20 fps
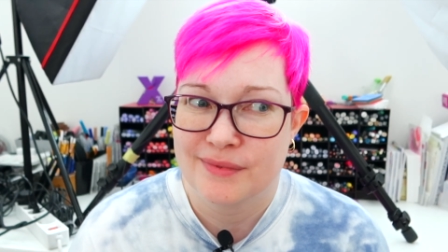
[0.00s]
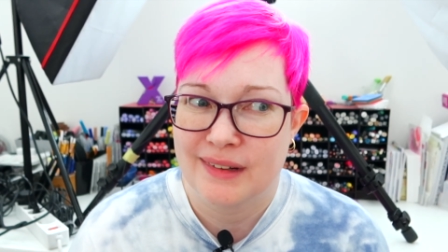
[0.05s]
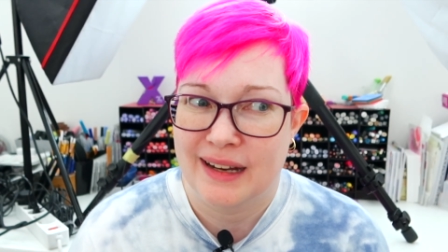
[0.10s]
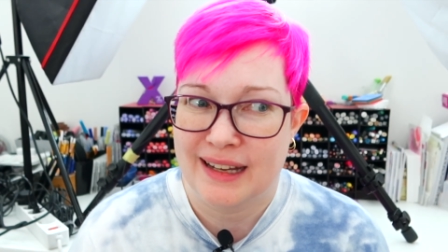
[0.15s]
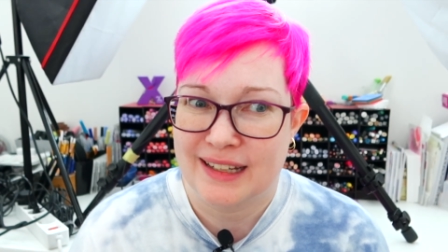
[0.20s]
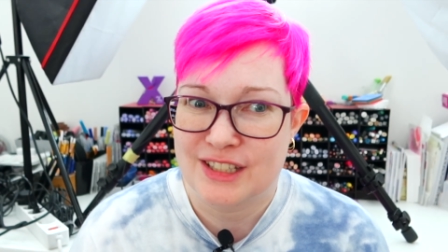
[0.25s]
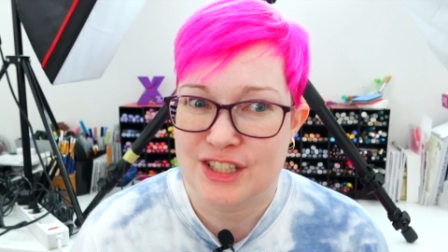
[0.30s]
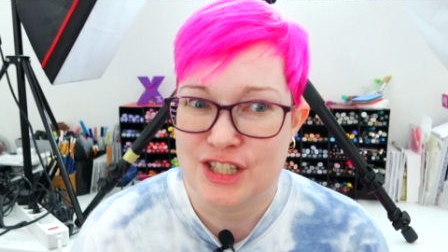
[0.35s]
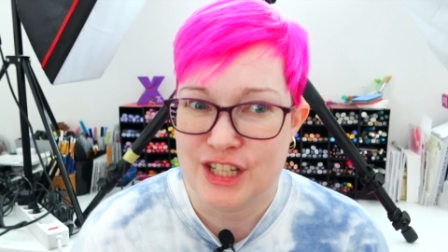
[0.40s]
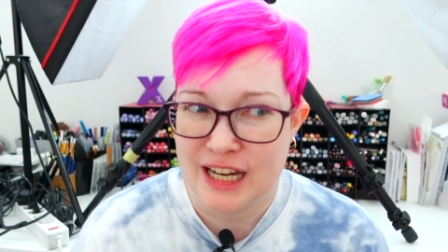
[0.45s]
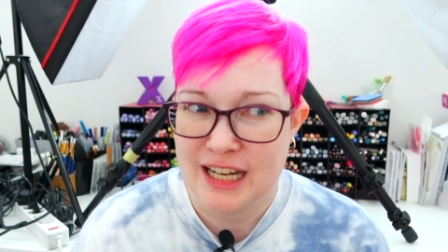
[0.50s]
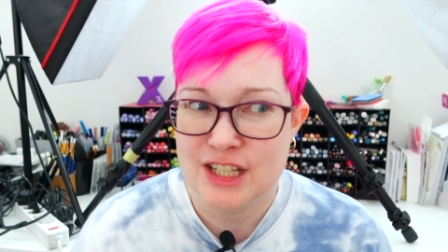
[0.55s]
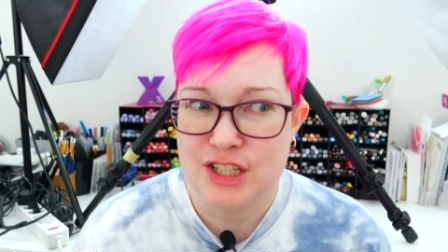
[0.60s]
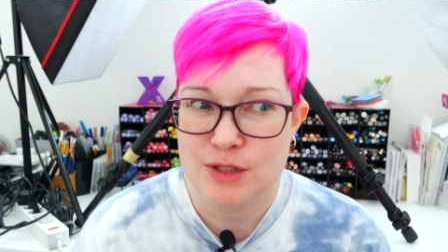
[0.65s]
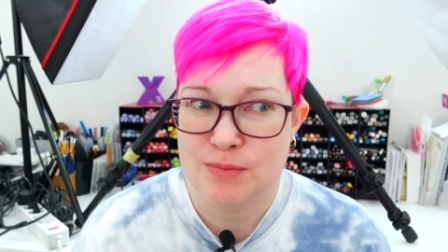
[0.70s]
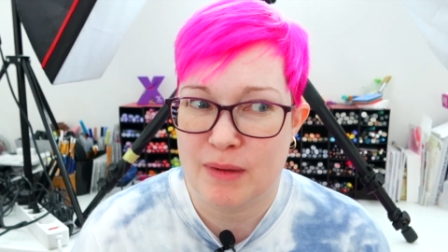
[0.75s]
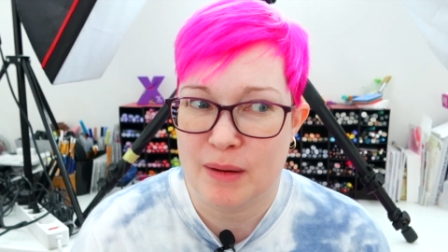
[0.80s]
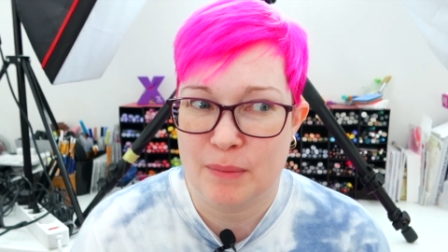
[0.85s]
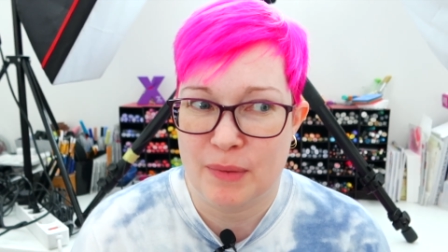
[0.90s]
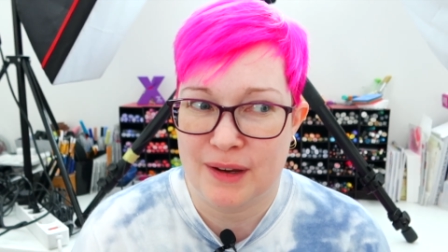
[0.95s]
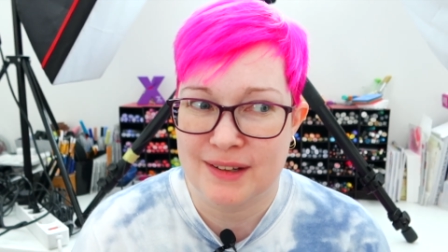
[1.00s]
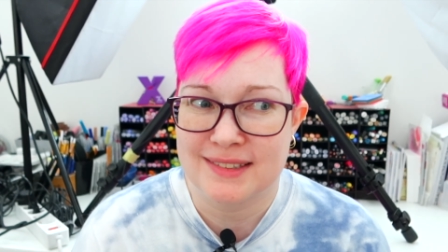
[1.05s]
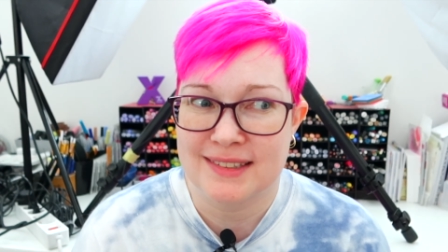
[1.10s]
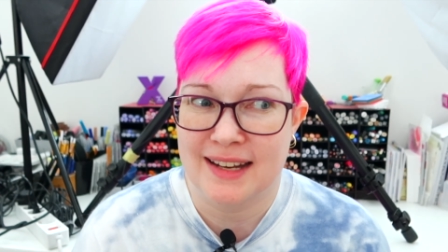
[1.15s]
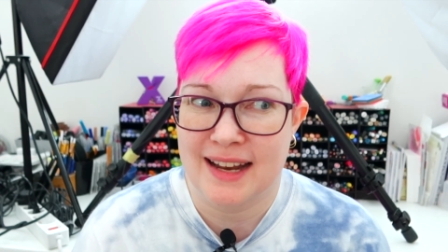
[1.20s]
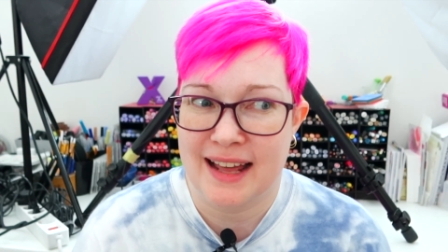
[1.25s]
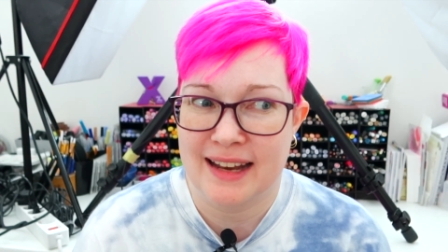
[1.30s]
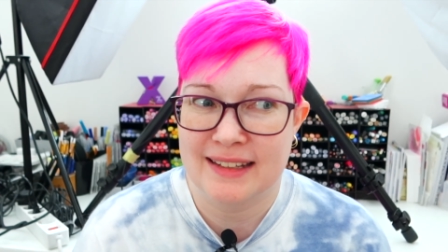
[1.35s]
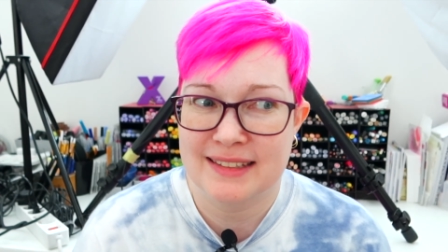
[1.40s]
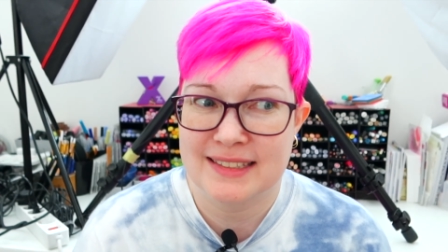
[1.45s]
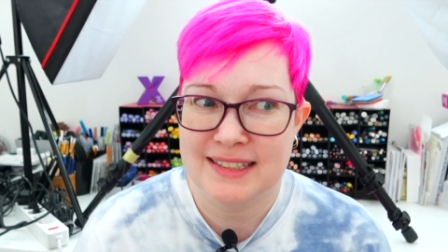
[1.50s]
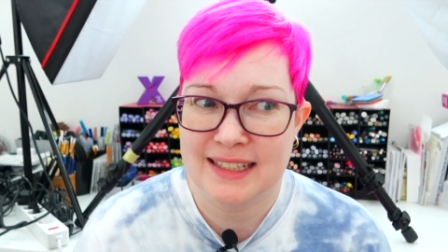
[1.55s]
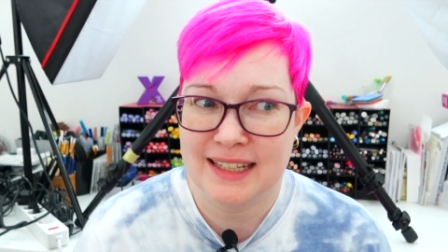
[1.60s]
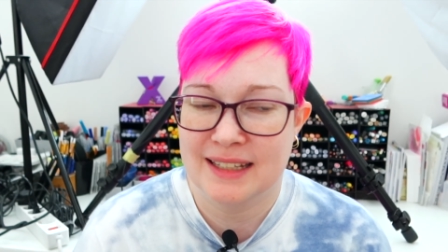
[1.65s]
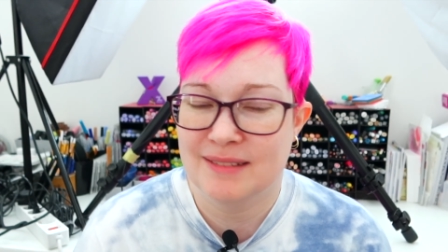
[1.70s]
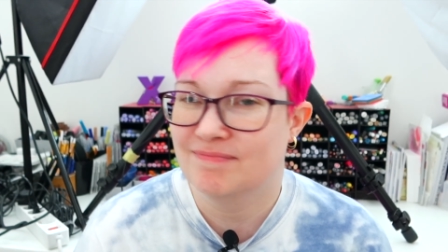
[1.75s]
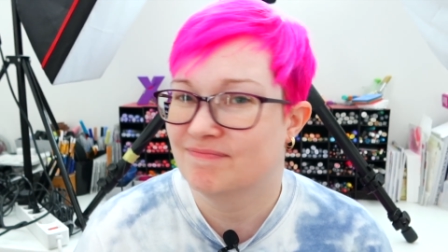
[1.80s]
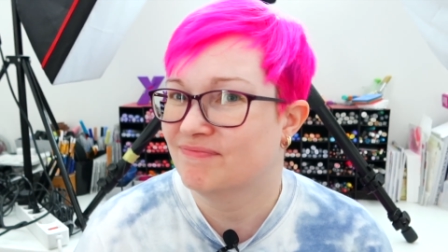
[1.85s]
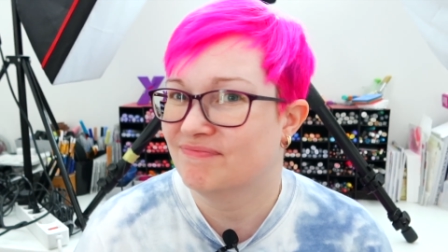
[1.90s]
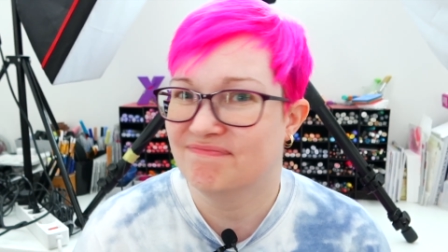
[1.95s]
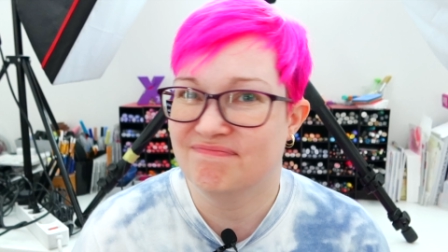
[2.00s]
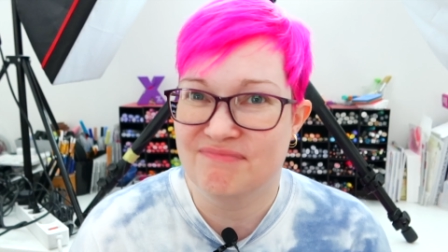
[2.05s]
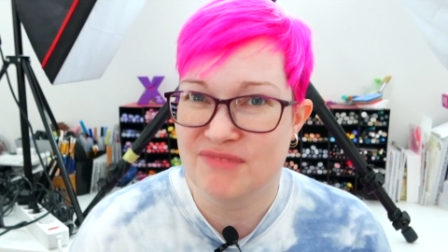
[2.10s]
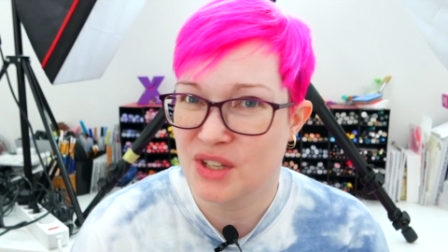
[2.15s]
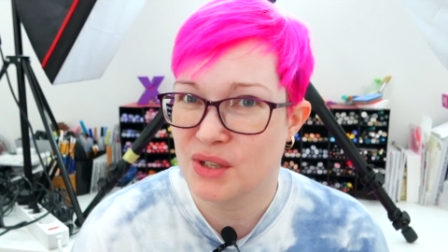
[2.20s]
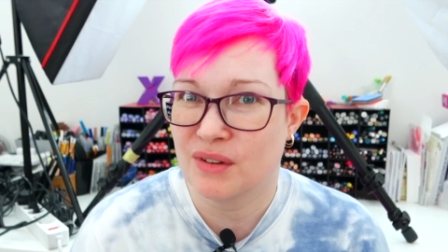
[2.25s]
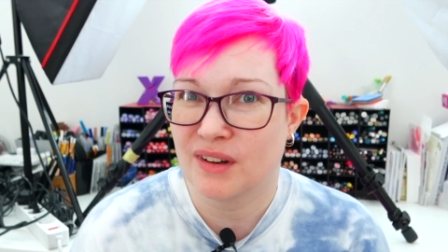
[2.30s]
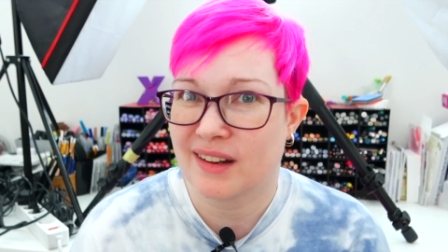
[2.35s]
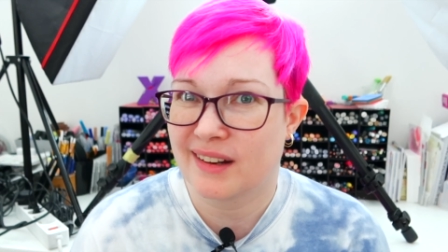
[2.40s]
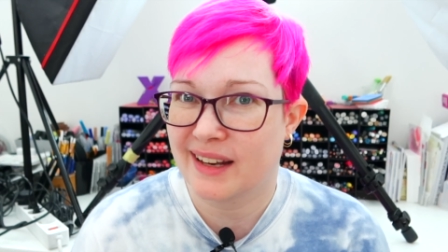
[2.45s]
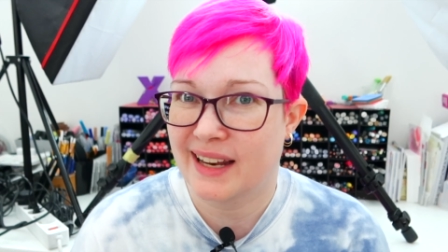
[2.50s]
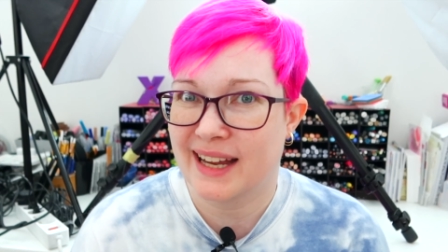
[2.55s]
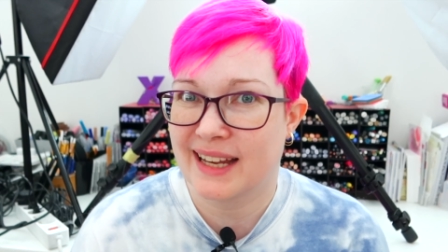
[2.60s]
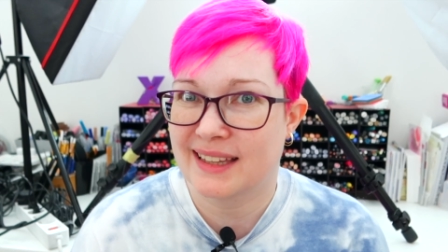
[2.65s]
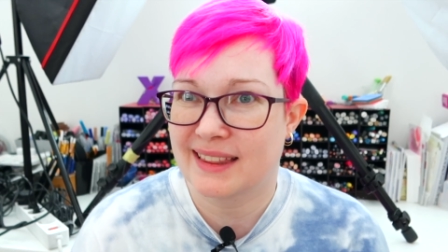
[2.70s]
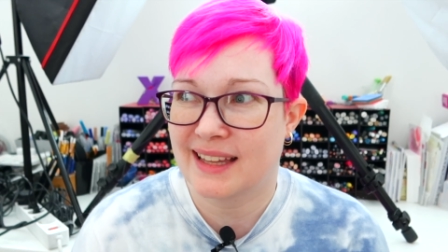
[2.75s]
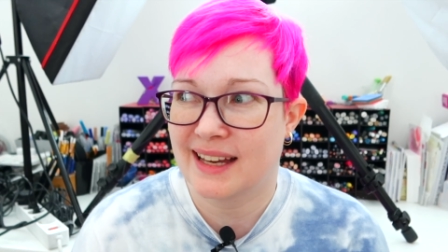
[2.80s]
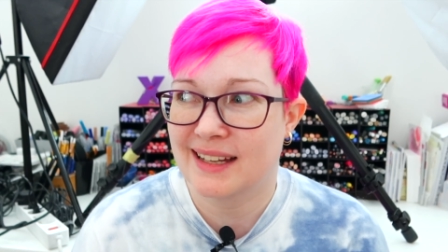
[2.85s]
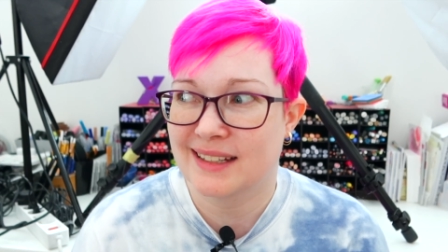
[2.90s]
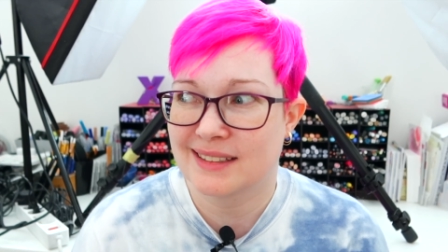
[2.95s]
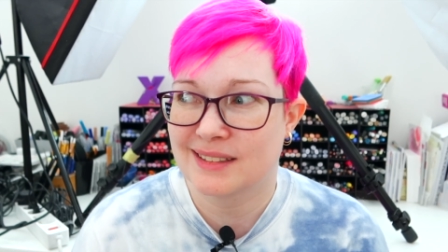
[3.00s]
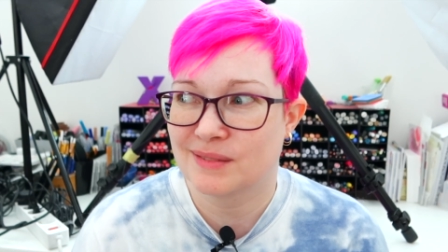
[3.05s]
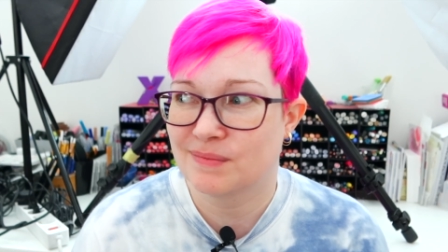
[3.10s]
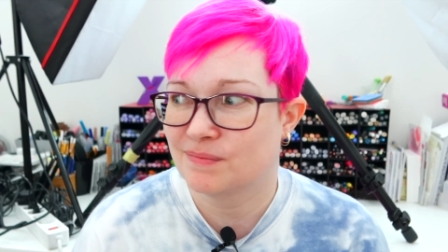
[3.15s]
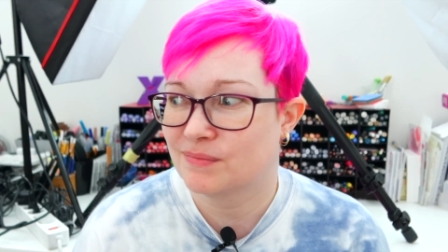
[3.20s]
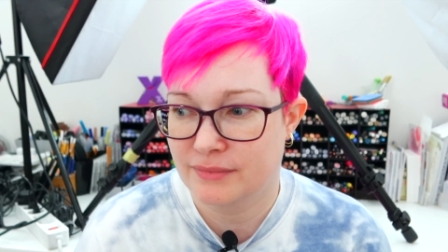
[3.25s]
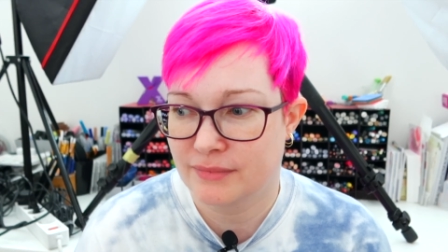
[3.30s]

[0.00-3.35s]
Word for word: like change my personality. Do not like that.